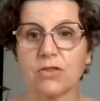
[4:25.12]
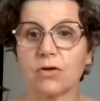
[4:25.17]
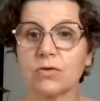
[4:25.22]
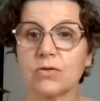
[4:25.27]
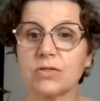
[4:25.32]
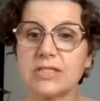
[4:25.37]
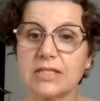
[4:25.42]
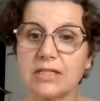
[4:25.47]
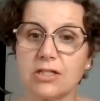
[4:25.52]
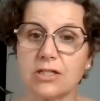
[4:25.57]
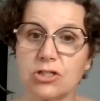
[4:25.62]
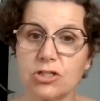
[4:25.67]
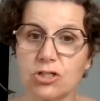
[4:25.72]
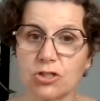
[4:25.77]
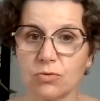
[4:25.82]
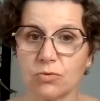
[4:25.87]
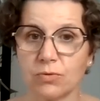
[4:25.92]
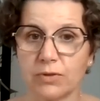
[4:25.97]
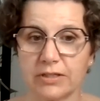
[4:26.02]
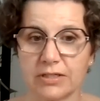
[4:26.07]
those
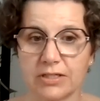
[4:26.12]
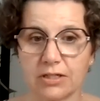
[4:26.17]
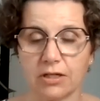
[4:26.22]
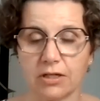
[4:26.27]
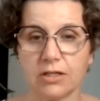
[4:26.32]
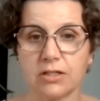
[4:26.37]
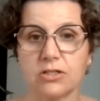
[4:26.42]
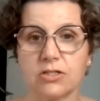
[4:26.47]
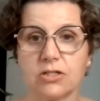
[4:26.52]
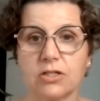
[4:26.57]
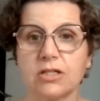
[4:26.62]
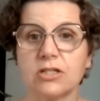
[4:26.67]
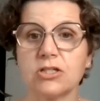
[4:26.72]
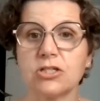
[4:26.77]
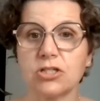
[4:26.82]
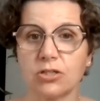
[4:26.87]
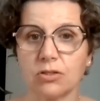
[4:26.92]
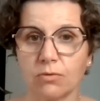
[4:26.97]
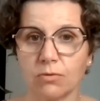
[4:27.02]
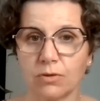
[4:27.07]

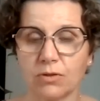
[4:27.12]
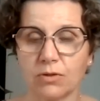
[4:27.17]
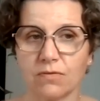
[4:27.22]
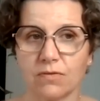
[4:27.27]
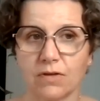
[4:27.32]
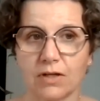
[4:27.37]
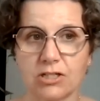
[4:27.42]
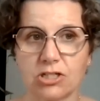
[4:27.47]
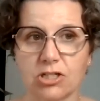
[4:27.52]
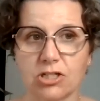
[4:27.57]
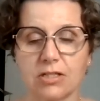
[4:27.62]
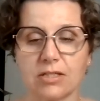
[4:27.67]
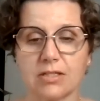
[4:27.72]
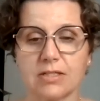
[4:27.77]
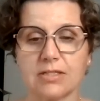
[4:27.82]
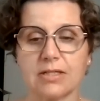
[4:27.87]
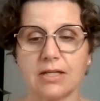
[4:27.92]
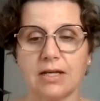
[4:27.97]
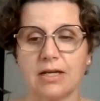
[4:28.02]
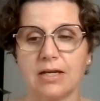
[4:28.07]
intuitive
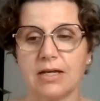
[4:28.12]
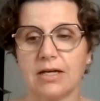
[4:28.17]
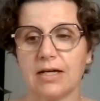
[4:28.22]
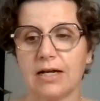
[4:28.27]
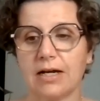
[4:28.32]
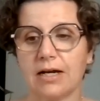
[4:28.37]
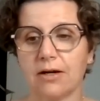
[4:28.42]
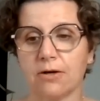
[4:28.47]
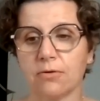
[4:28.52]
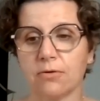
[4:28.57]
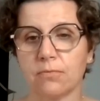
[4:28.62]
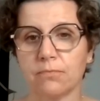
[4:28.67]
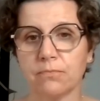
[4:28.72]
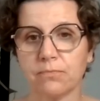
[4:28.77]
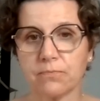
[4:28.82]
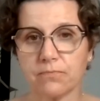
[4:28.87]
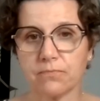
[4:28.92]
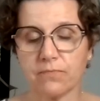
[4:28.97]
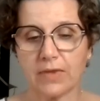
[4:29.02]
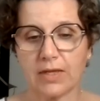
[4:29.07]
nudgings.
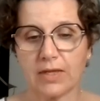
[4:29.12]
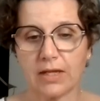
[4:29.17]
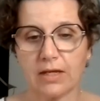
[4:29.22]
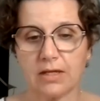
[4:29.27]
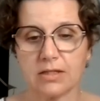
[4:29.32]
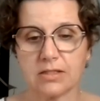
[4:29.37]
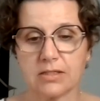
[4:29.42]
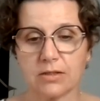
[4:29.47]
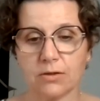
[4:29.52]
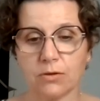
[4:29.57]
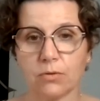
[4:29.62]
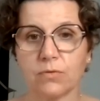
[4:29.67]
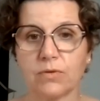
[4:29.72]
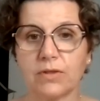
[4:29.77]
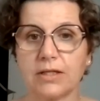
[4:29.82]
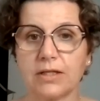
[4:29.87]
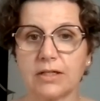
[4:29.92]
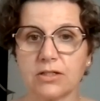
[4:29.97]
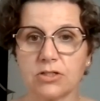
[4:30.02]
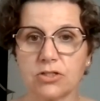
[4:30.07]
So
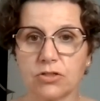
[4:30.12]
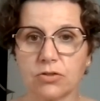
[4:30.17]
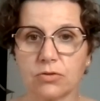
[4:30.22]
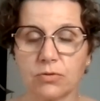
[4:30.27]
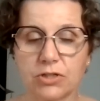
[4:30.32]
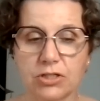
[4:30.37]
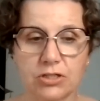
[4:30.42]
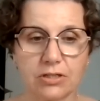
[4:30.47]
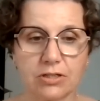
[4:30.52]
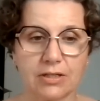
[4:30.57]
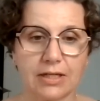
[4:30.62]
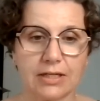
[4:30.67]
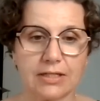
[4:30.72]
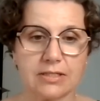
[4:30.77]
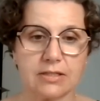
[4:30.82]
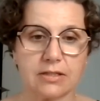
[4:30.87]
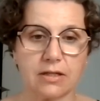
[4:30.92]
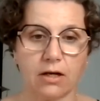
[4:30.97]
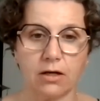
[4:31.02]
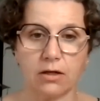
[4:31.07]
the intuition,
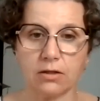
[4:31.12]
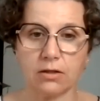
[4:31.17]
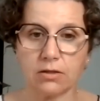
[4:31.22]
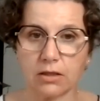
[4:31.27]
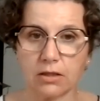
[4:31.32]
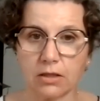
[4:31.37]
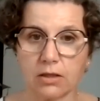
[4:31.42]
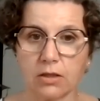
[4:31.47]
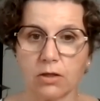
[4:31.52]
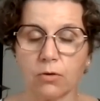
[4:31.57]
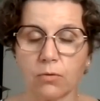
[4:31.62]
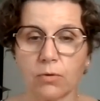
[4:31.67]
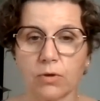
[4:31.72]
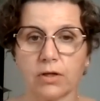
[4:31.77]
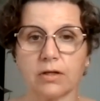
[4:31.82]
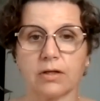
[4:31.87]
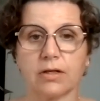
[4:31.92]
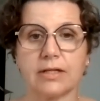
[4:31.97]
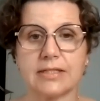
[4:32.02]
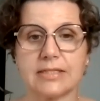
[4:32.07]
that's all the
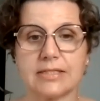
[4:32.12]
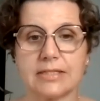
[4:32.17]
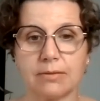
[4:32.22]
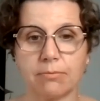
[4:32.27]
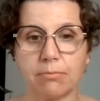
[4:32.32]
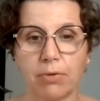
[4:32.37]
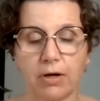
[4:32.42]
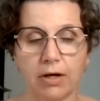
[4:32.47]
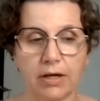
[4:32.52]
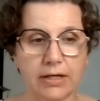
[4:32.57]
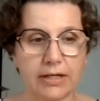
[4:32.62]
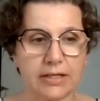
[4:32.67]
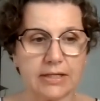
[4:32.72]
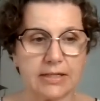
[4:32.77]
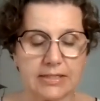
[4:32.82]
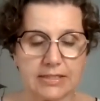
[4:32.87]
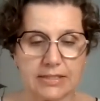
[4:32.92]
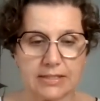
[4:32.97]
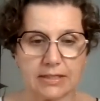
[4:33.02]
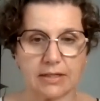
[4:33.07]
lower, it's the body,
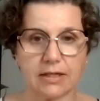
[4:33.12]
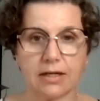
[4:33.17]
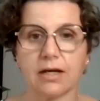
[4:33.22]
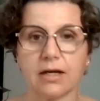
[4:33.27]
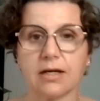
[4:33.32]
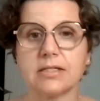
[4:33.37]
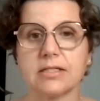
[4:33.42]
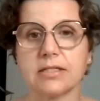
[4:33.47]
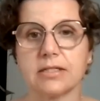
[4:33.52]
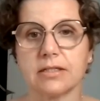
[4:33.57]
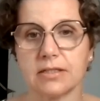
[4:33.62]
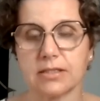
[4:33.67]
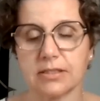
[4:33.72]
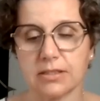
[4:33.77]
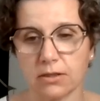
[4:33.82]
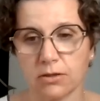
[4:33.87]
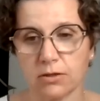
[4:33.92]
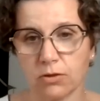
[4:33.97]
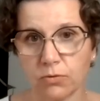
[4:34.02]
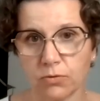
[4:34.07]
it's the gut, it's
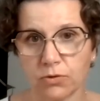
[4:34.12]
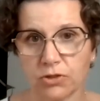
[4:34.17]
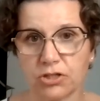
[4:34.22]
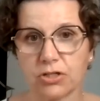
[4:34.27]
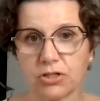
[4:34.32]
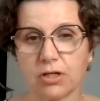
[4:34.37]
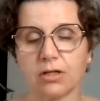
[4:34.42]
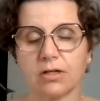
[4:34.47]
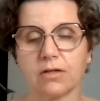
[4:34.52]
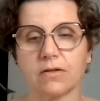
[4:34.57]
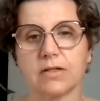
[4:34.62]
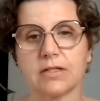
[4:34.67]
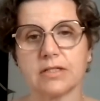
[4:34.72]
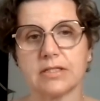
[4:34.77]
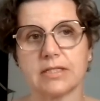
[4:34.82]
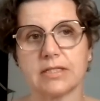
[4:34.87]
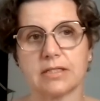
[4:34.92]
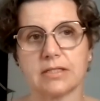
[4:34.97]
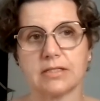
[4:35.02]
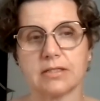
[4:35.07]
the lower
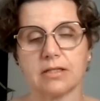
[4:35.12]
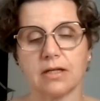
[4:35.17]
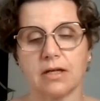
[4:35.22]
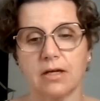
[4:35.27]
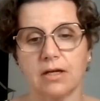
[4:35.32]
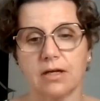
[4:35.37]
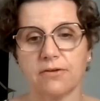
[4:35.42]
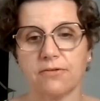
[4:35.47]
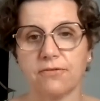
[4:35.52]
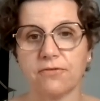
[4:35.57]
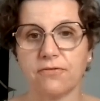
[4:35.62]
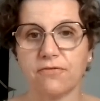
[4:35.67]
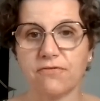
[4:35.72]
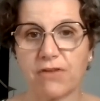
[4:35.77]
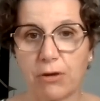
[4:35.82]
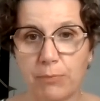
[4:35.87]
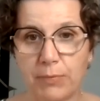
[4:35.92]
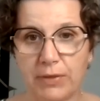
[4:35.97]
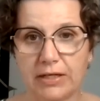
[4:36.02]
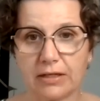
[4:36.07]
chakras, it's
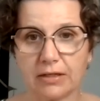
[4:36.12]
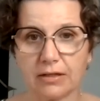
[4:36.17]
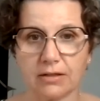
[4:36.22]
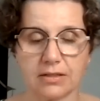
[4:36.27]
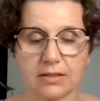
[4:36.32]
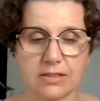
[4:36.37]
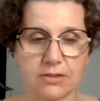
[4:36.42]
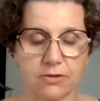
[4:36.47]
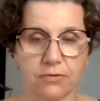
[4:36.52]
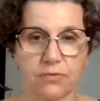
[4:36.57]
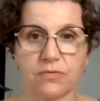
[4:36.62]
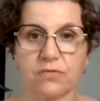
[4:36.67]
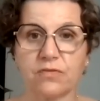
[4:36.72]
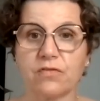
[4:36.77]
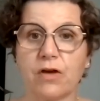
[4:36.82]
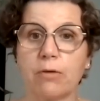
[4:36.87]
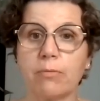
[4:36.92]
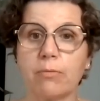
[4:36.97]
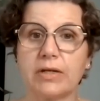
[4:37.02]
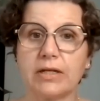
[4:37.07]
feminine, so
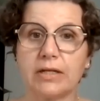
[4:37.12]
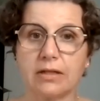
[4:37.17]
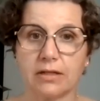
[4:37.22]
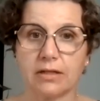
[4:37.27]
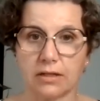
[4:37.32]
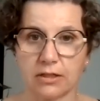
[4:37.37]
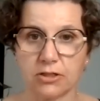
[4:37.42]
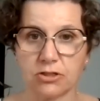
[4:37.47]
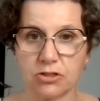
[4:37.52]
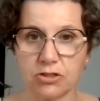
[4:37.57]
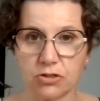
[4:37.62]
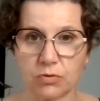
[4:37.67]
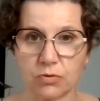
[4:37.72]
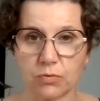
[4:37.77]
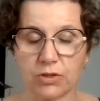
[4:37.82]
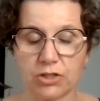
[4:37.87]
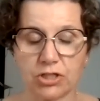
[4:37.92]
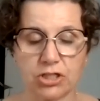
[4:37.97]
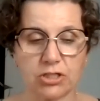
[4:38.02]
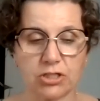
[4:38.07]
feminine
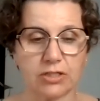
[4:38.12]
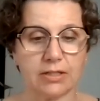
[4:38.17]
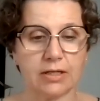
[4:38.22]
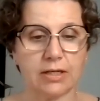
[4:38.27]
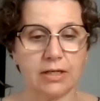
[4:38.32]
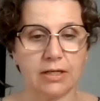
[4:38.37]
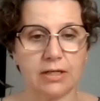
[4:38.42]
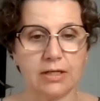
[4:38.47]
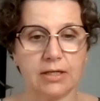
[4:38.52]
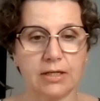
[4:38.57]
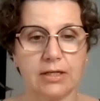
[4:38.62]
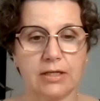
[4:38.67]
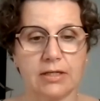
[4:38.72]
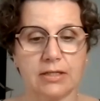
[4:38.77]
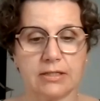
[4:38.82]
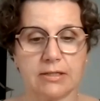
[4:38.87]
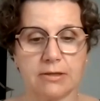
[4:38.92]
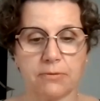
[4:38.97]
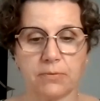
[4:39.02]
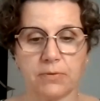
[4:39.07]
intuition.
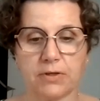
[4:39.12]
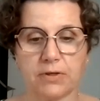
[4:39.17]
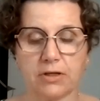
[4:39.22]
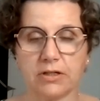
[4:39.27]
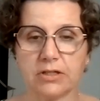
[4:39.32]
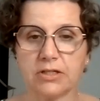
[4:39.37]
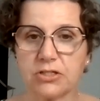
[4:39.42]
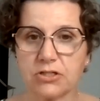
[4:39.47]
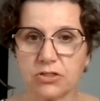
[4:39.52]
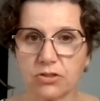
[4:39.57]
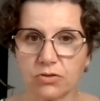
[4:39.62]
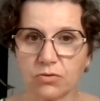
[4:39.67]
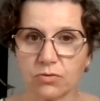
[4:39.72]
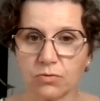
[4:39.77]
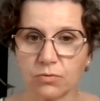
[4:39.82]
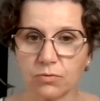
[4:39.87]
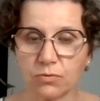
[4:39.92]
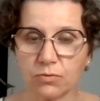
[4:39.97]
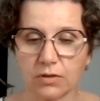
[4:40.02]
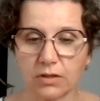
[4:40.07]
So we're going to
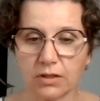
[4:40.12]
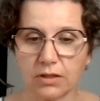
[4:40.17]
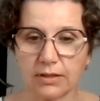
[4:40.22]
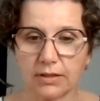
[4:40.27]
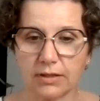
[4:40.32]
do